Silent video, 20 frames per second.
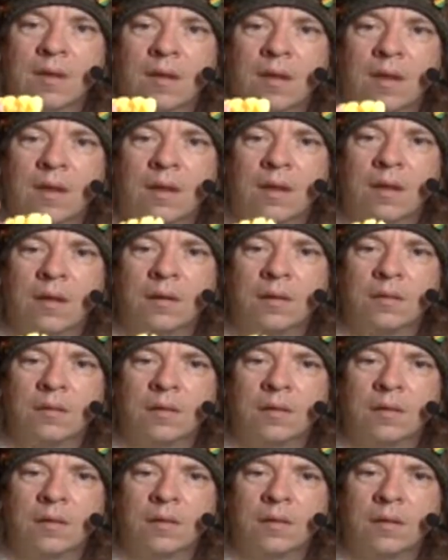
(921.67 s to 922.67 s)
and
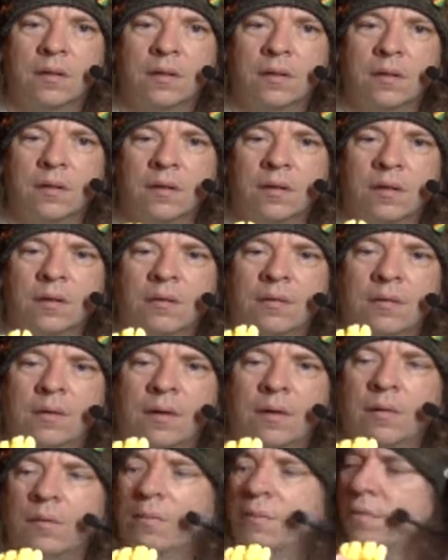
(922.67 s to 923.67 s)
ew,
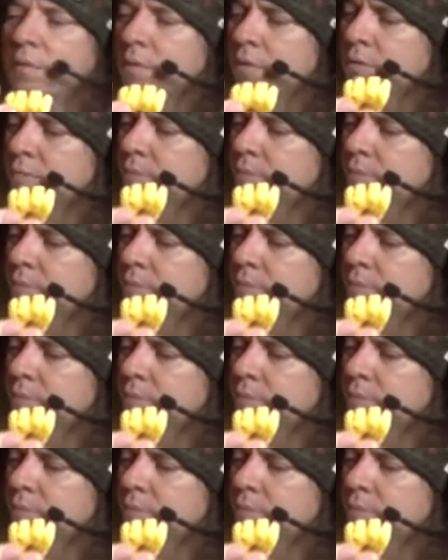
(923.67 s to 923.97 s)
I don't know what it's